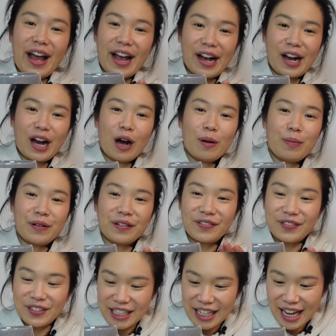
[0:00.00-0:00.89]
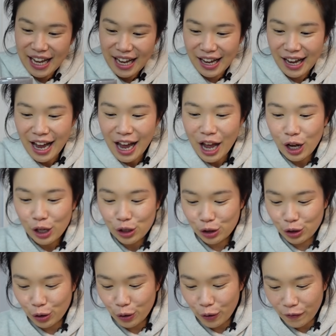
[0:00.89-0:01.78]
a cup of tea
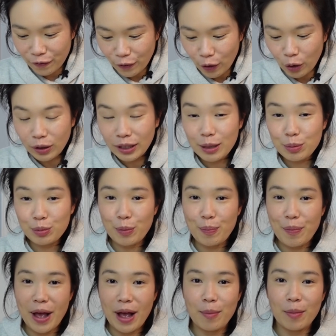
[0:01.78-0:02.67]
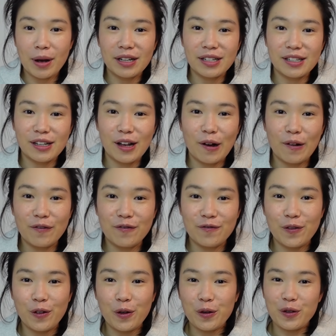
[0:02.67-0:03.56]
to fully prepare myself
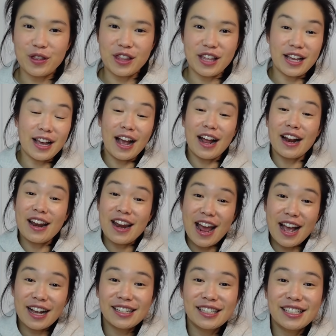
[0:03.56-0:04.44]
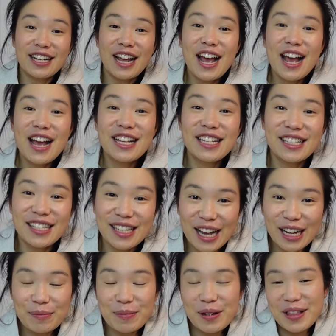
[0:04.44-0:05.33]
for the next
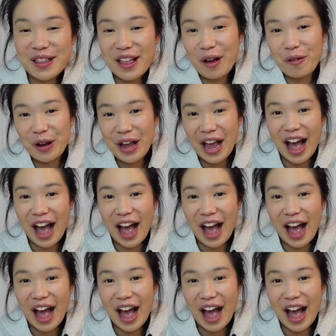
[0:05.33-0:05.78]
segment that we